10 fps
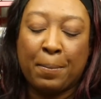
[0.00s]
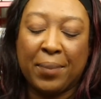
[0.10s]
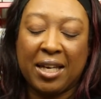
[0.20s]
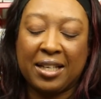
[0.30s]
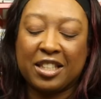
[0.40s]

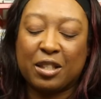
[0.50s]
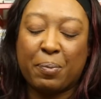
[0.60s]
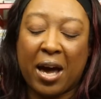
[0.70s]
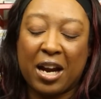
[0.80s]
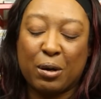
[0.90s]
Meet
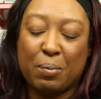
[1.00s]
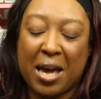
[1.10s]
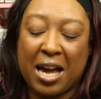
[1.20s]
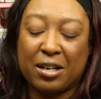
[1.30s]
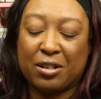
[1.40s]

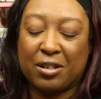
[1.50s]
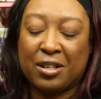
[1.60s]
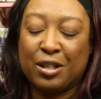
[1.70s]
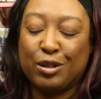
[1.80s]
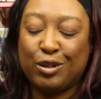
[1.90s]
Spider-Mander,
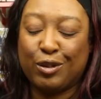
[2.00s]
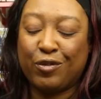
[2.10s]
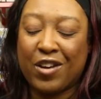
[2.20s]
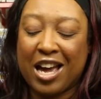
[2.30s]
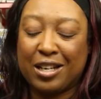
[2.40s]
two
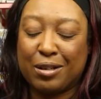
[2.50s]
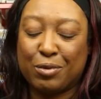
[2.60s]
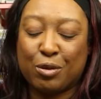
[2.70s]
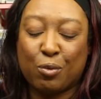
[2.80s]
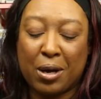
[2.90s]

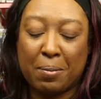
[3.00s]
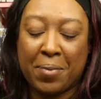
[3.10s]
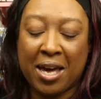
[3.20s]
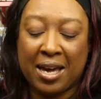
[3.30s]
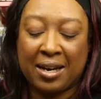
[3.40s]
fandoms,
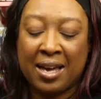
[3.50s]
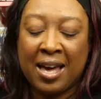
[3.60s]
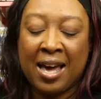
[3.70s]
one pin.